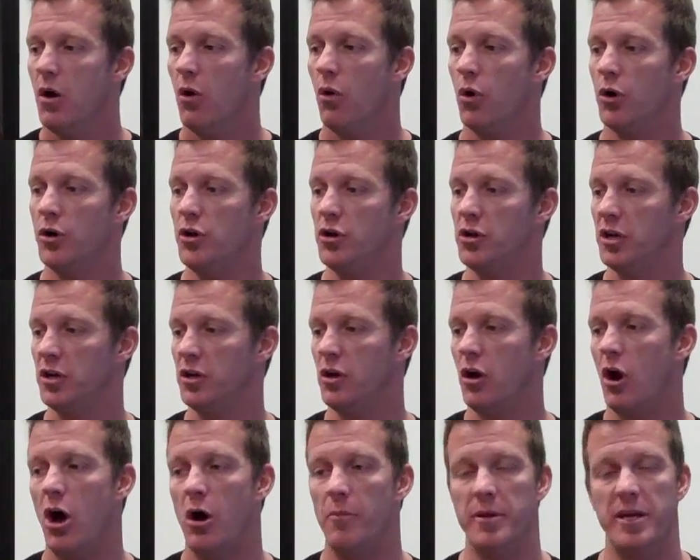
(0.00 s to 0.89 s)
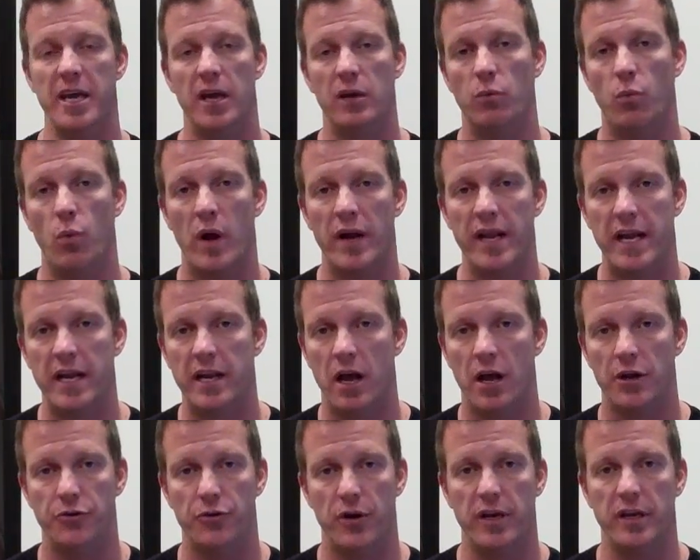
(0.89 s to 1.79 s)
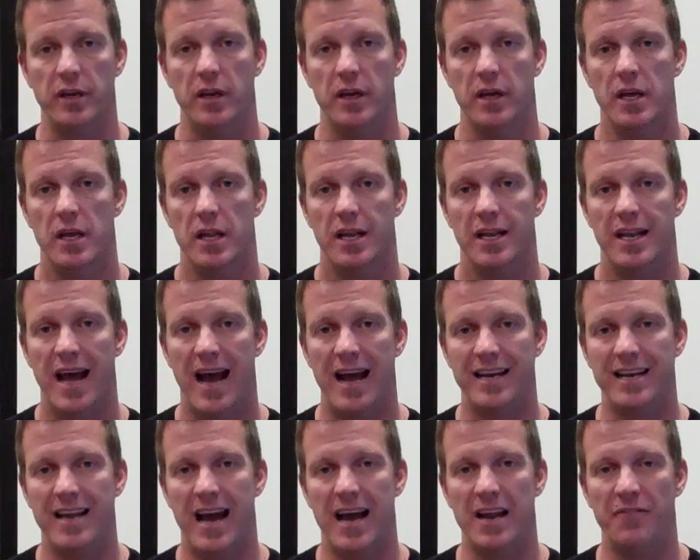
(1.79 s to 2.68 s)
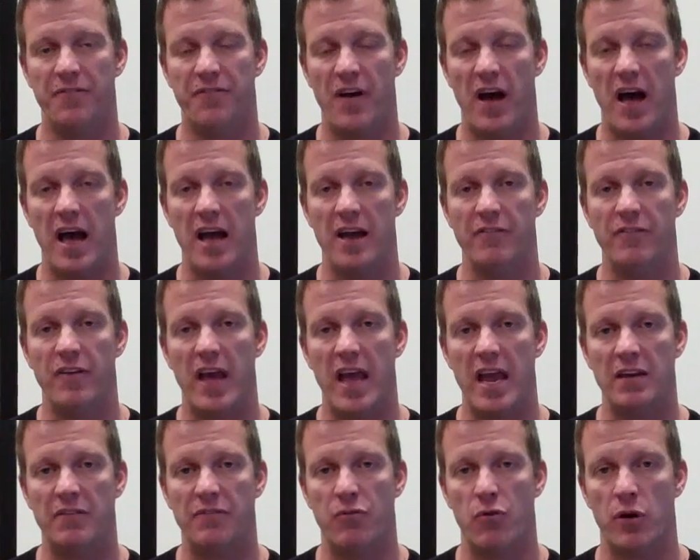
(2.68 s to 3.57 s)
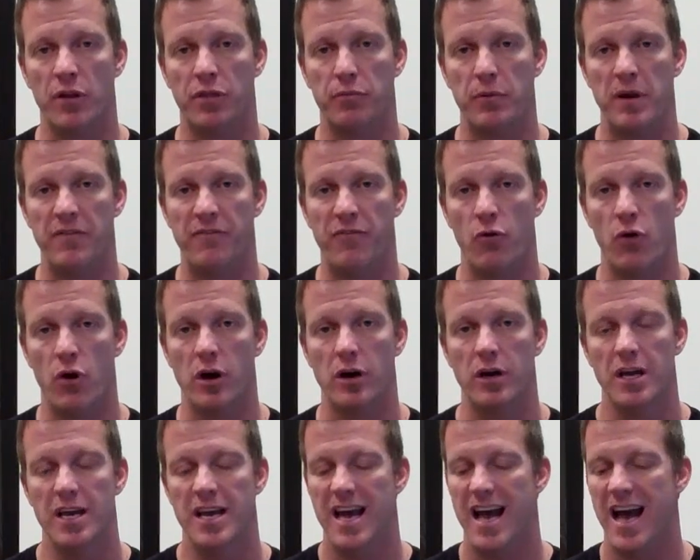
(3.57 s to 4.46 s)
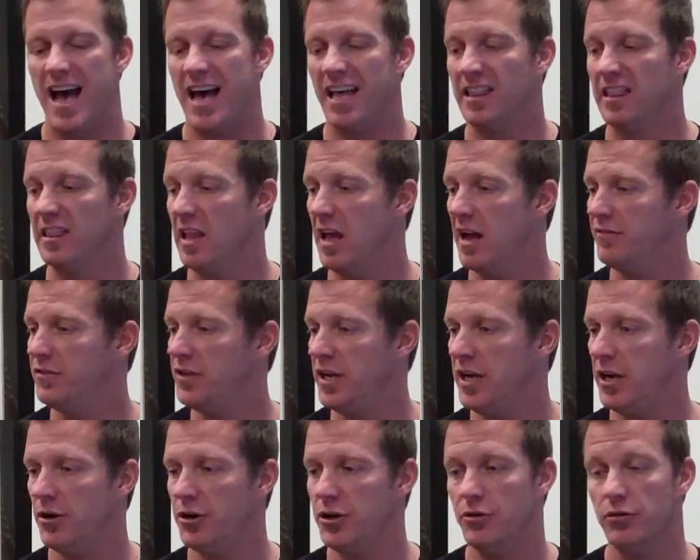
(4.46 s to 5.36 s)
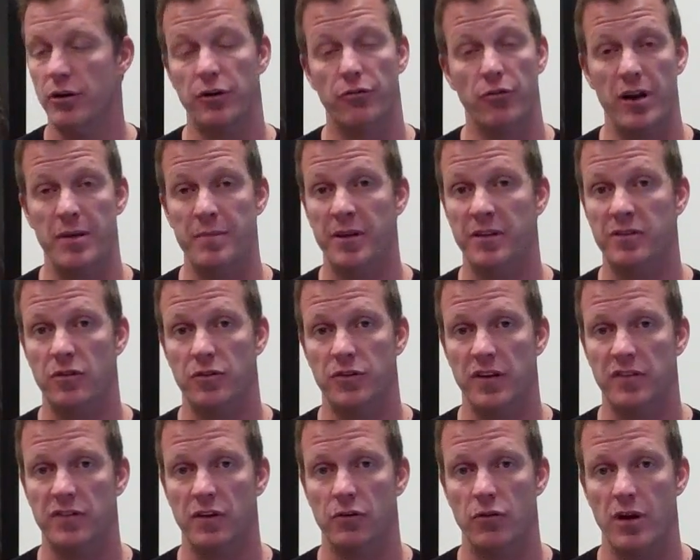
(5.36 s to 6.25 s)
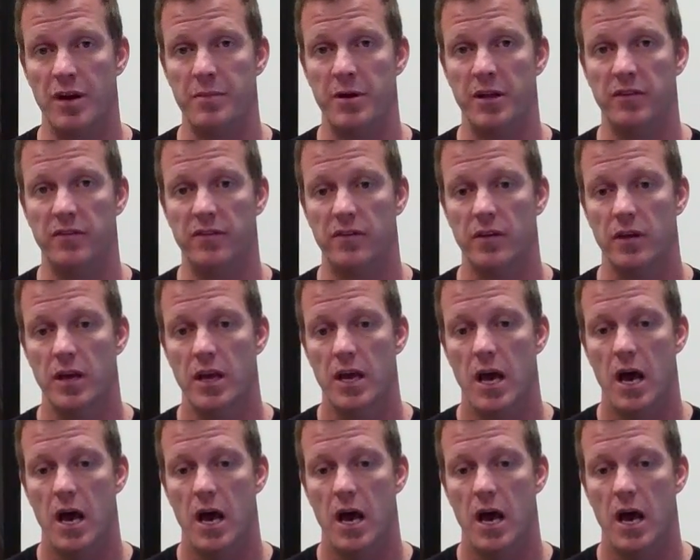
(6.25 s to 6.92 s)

Or you can call me at 1-800-995-8434. I'd love to hear your agreements or disagreements.